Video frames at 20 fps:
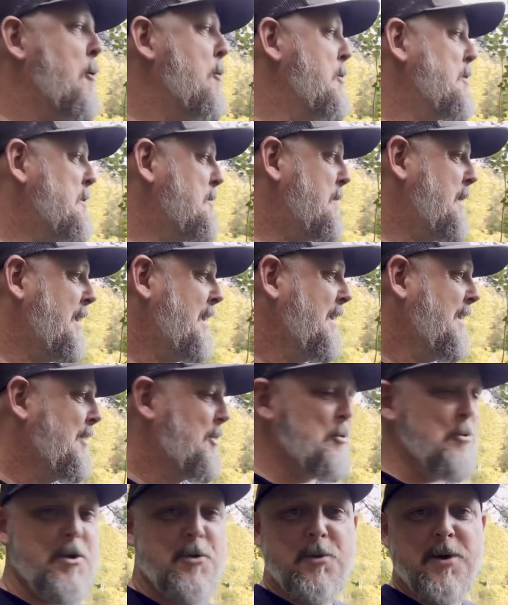want to be
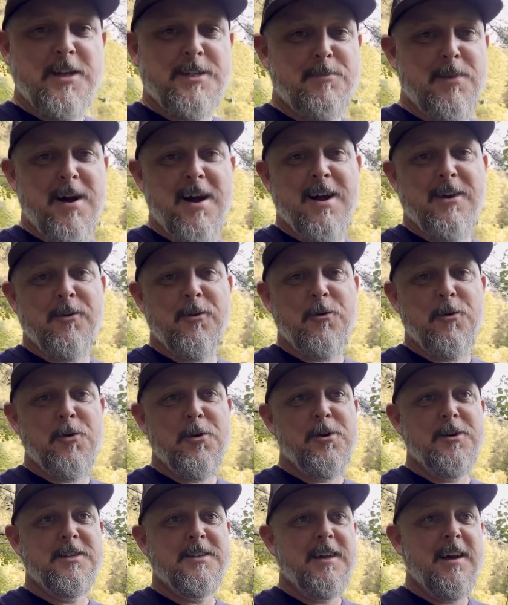3 weeks behind on
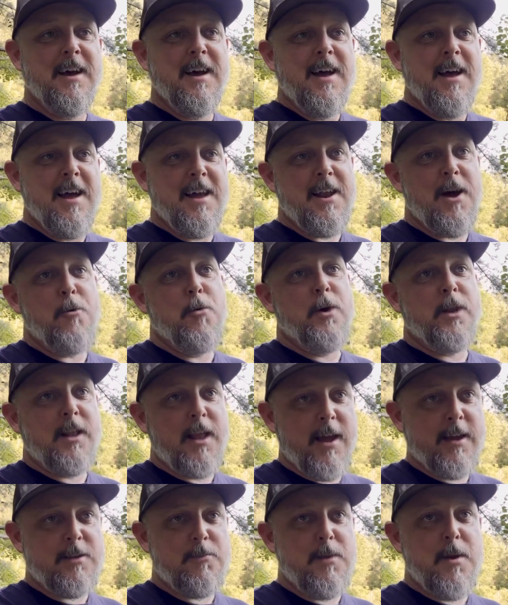orders. And I would
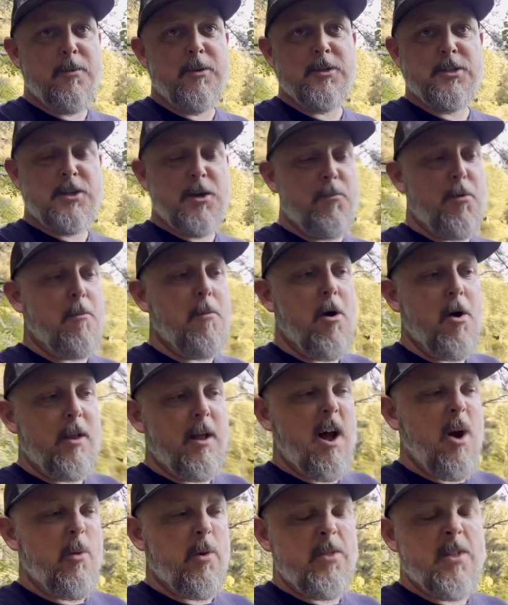like to be able to ship them all
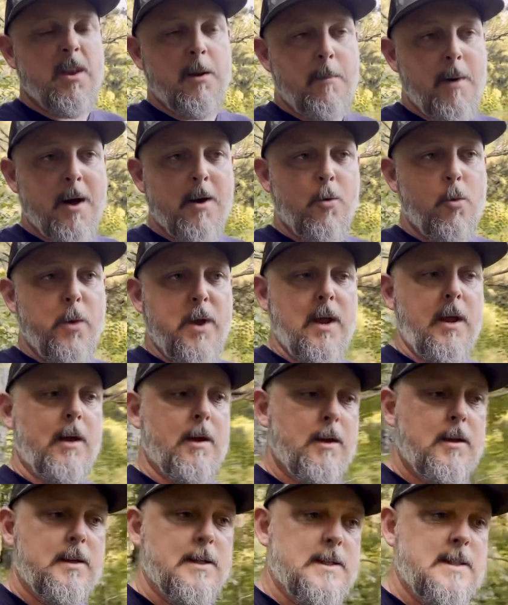out within about a
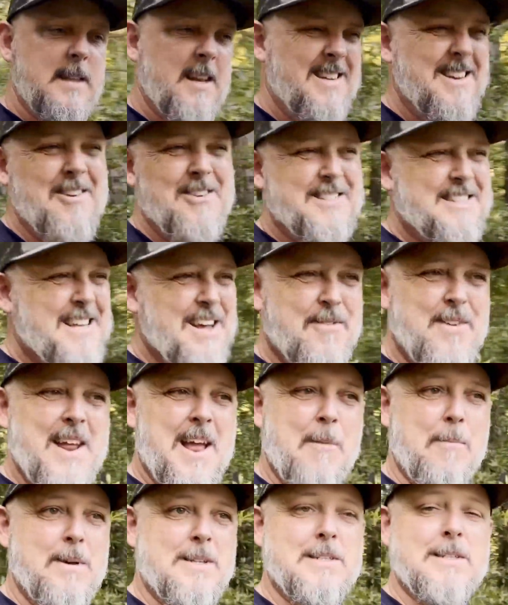week to
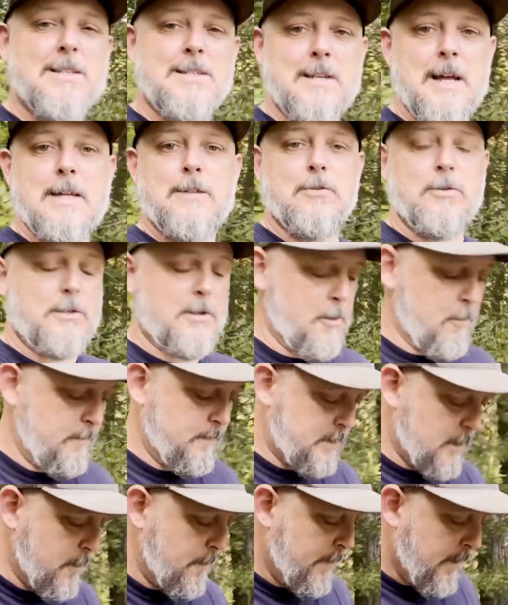7-8 business days or so.
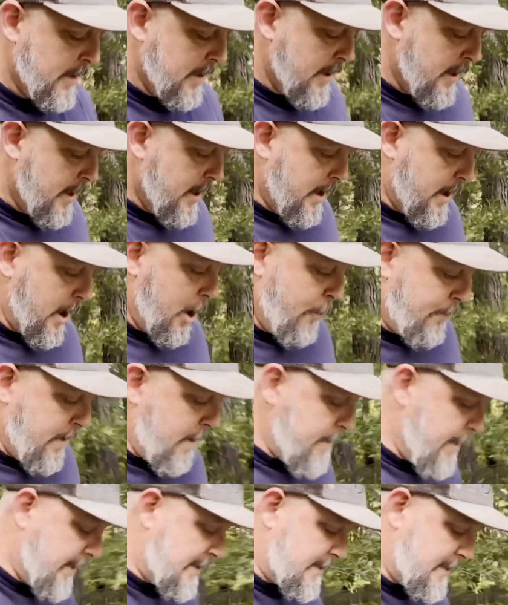So I hope
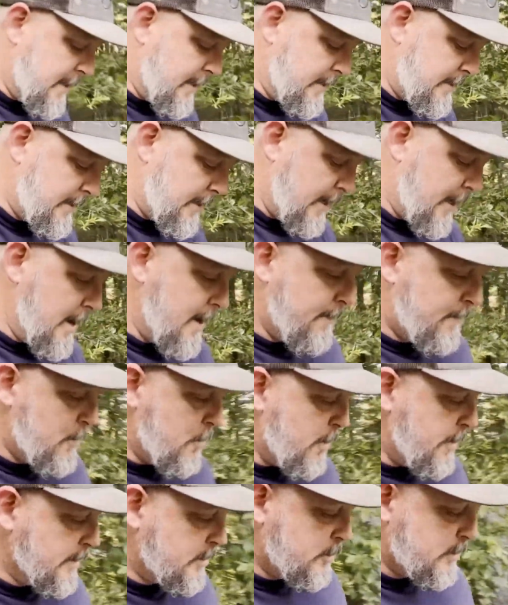that makes sense. Again, if
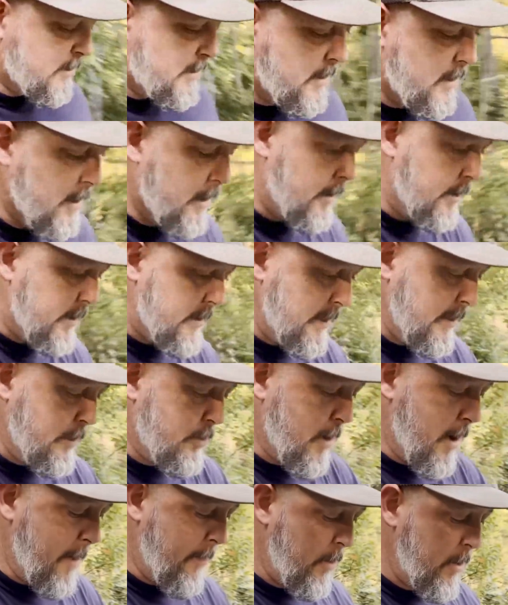you're interested in a Z
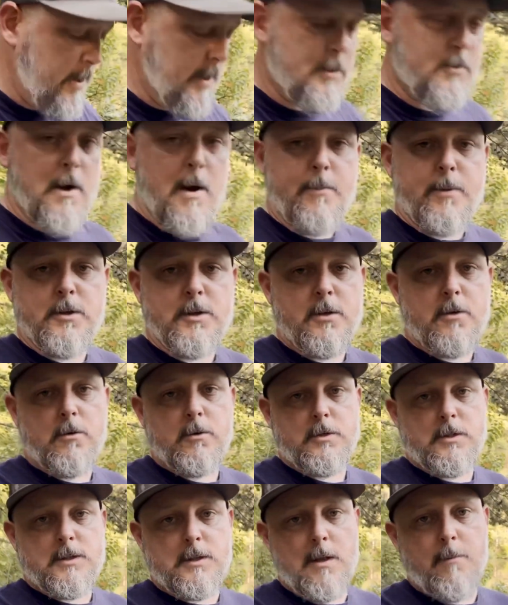trap or any trap in general,
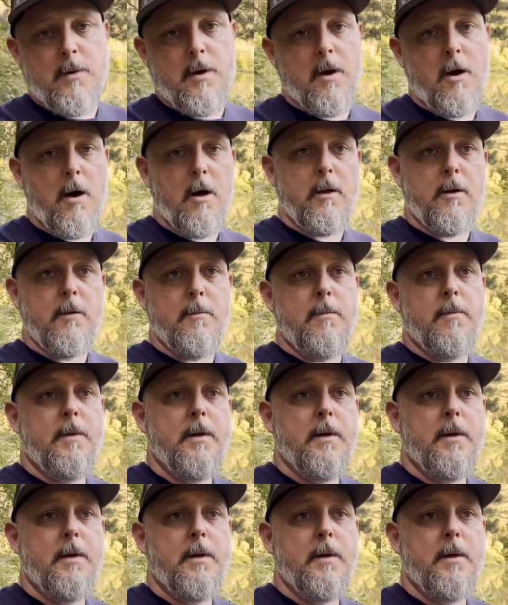just give me a holler.